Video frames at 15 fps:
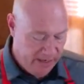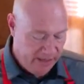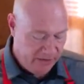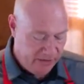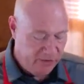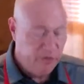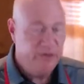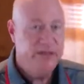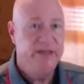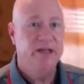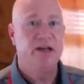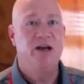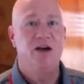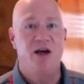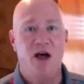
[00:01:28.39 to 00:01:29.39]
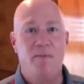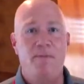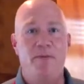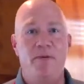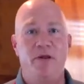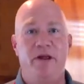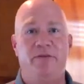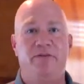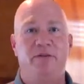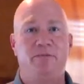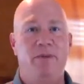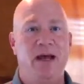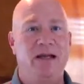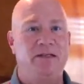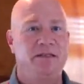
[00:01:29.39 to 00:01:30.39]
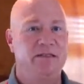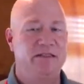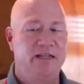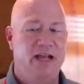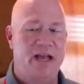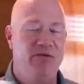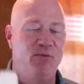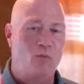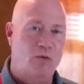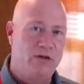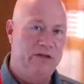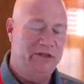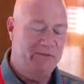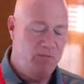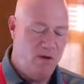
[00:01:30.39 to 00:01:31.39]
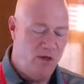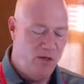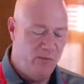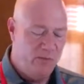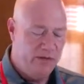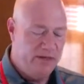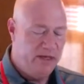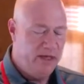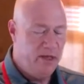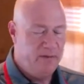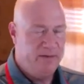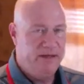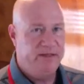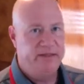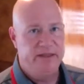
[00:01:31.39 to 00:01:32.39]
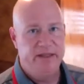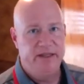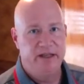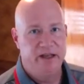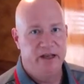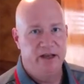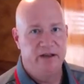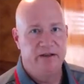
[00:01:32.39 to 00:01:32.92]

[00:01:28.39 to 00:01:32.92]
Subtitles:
You're going to need a couple of spatulas, and I have one smaller one to help get the